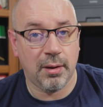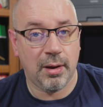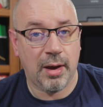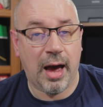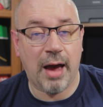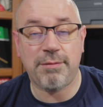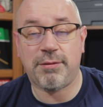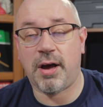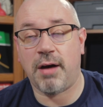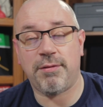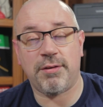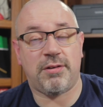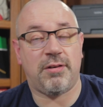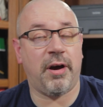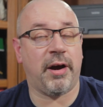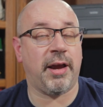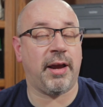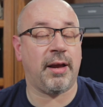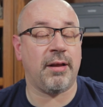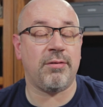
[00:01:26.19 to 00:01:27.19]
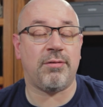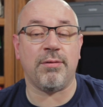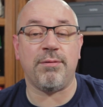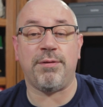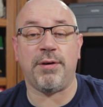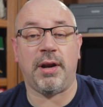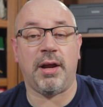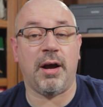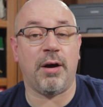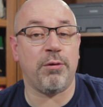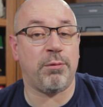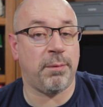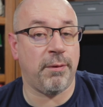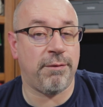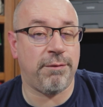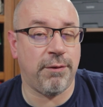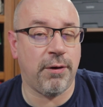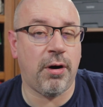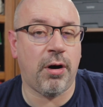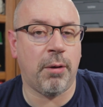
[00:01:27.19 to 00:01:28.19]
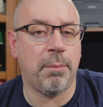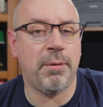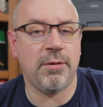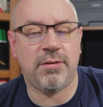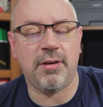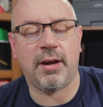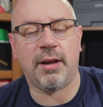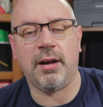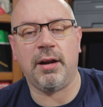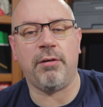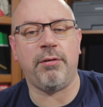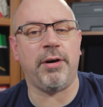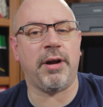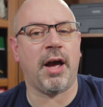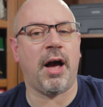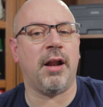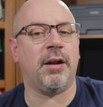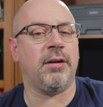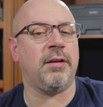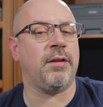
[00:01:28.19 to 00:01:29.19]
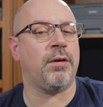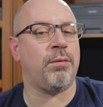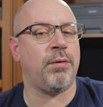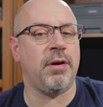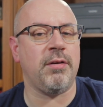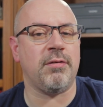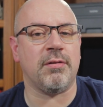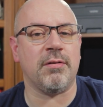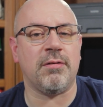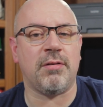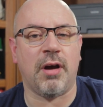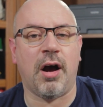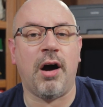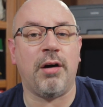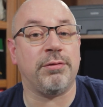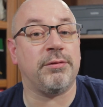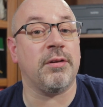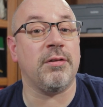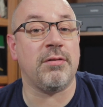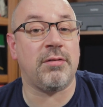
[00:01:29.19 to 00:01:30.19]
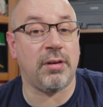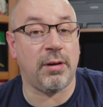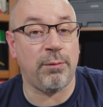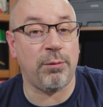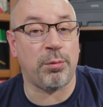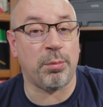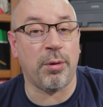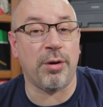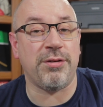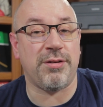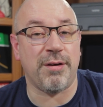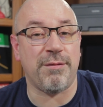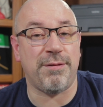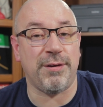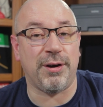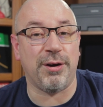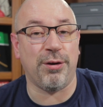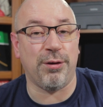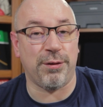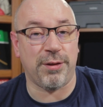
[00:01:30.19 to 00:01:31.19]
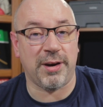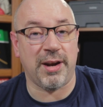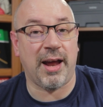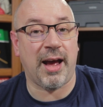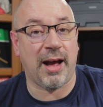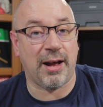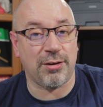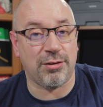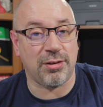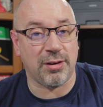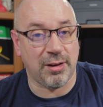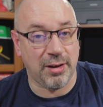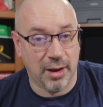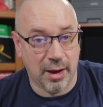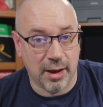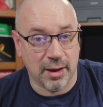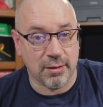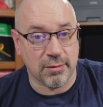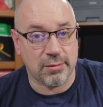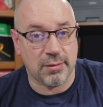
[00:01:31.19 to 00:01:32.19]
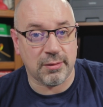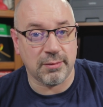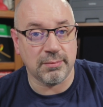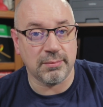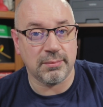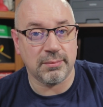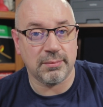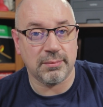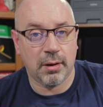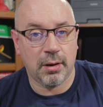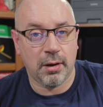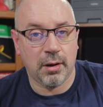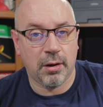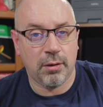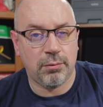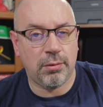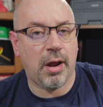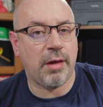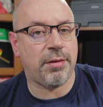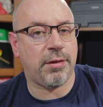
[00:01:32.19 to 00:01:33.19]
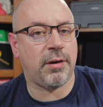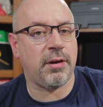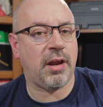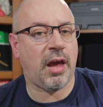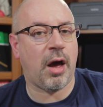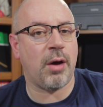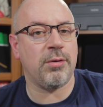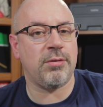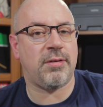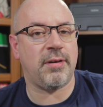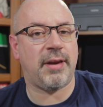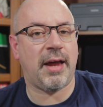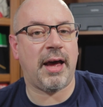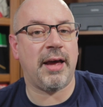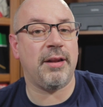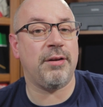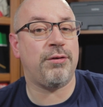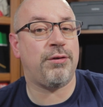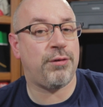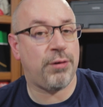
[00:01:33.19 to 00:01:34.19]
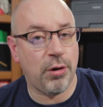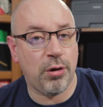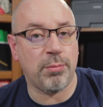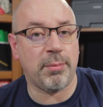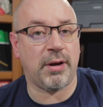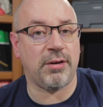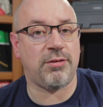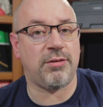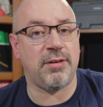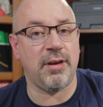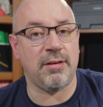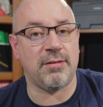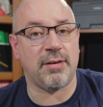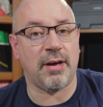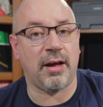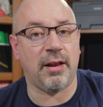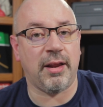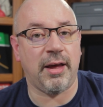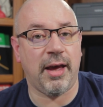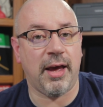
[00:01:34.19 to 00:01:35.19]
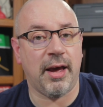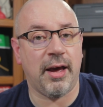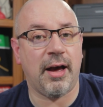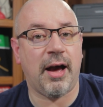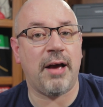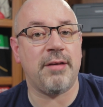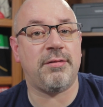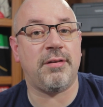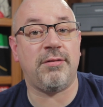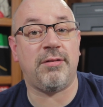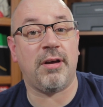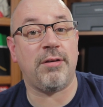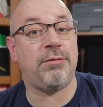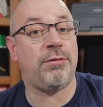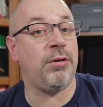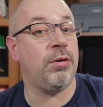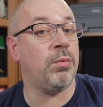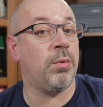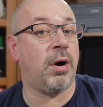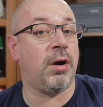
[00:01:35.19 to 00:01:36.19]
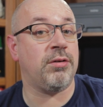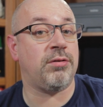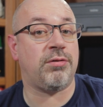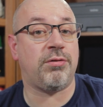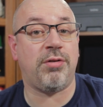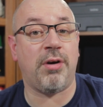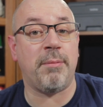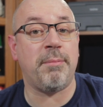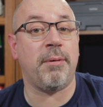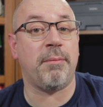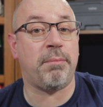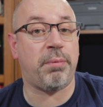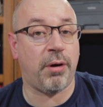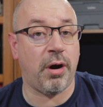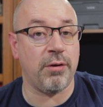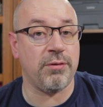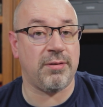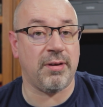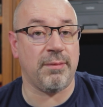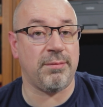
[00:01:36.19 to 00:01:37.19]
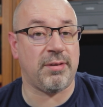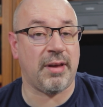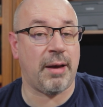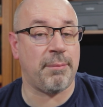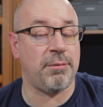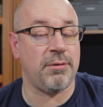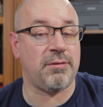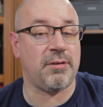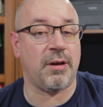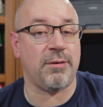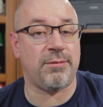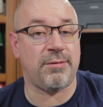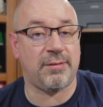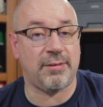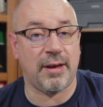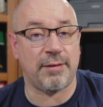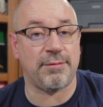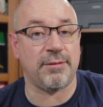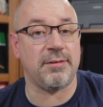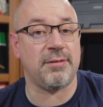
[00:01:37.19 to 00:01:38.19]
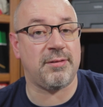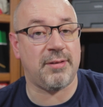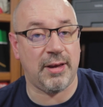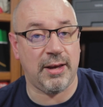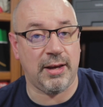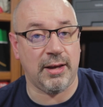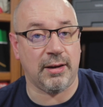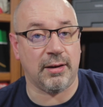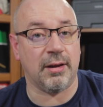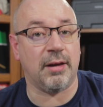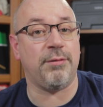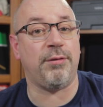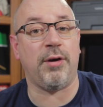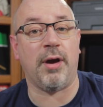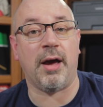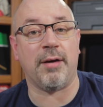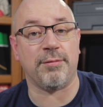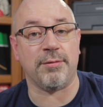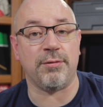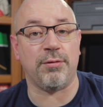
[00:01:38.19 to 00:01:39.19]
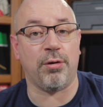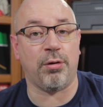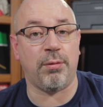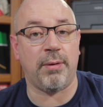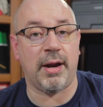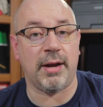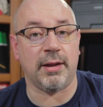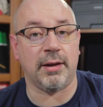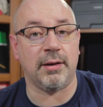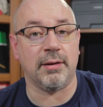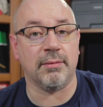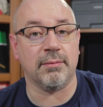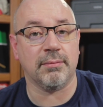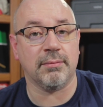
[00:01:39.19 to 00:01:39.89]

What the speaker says: I've covered tonguing in some videos before, particularly regarding the reasons it often seems more difficult than it actually is. Rather than go into that in too much detail here, I suggest you watch Trumpet Pro Tips episode 17 if you haven't already.